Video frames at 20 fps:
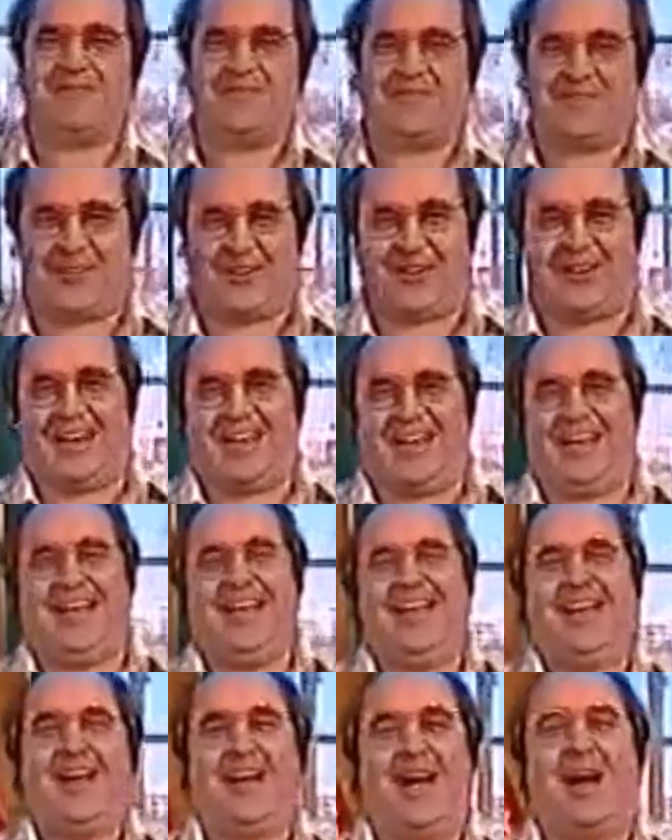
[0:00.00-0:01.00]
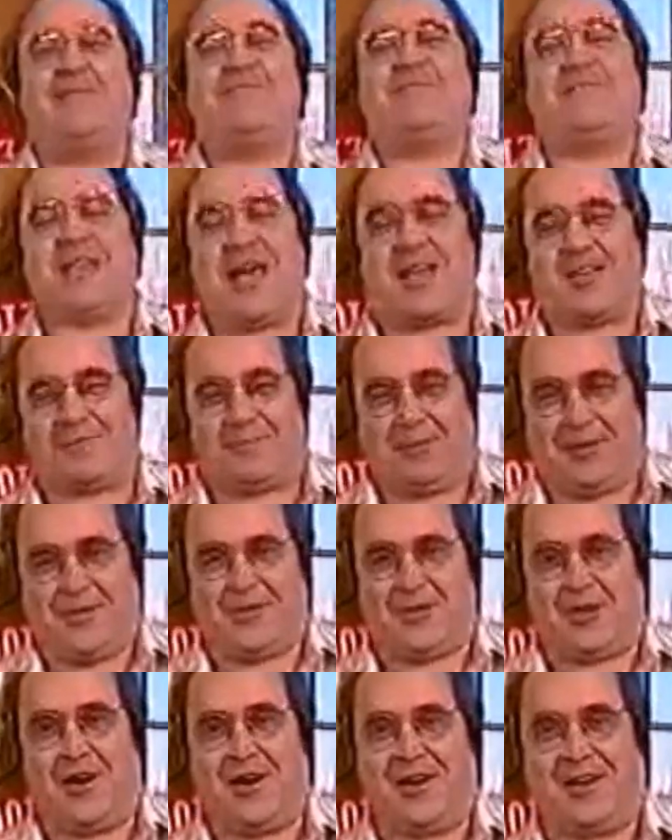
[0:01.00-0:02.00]
am trying. I'm desperately
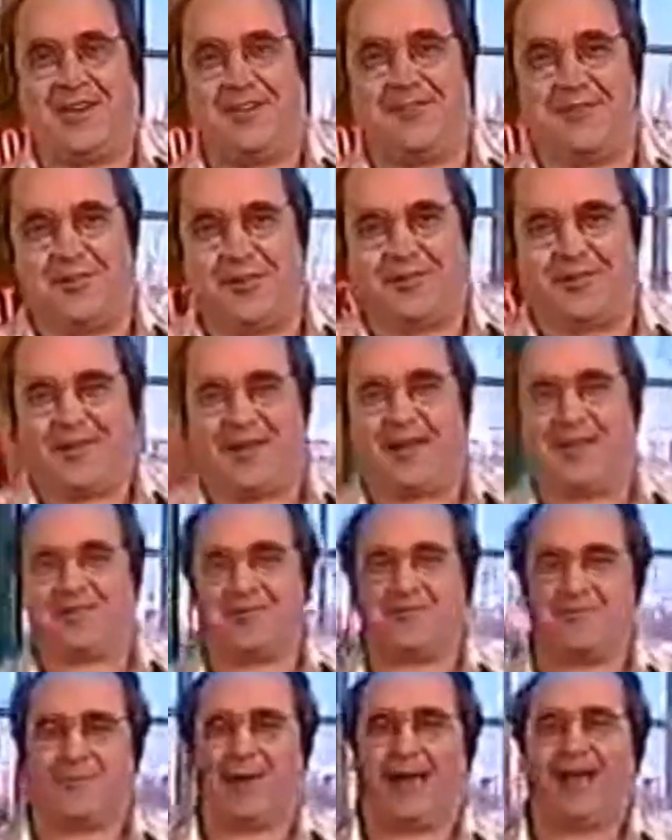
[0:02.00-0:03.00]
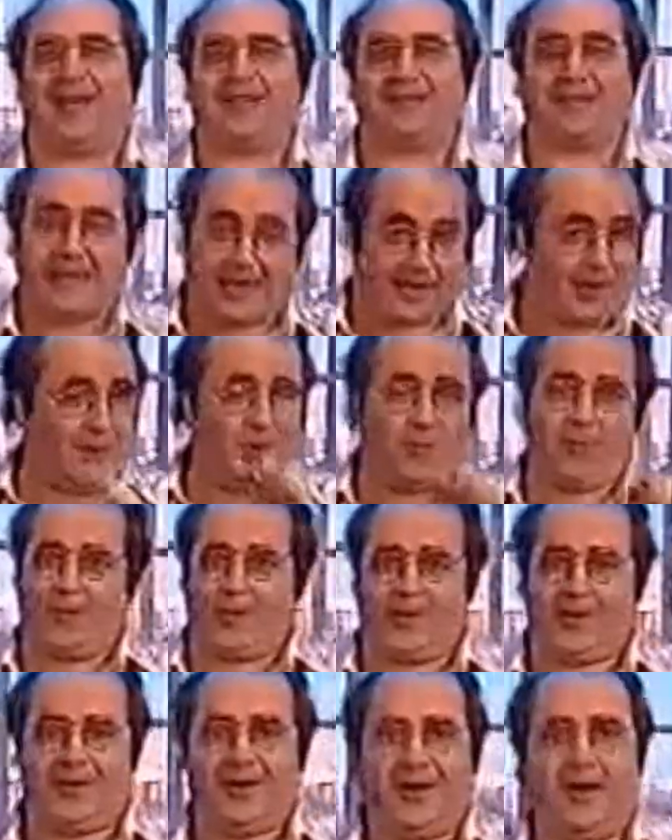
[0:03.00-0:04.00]
trying to give you £1,000. Now,
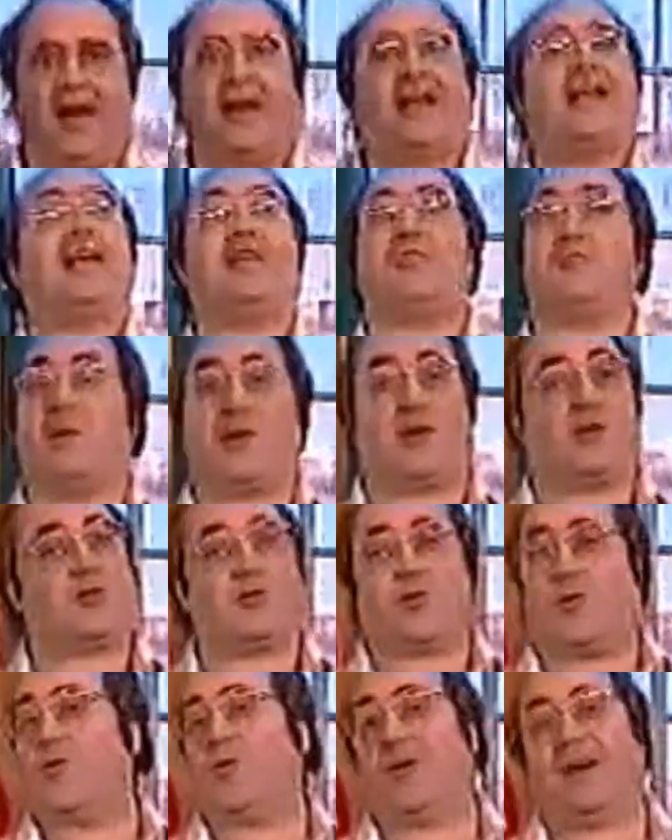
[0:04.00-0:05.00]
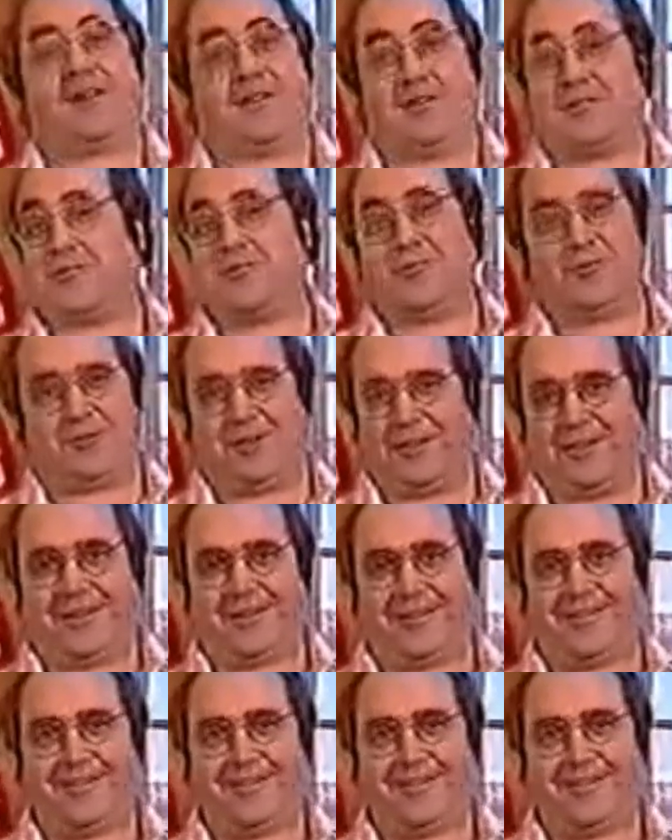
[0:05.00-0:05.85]
Claudia, I guess we could talk like this all day.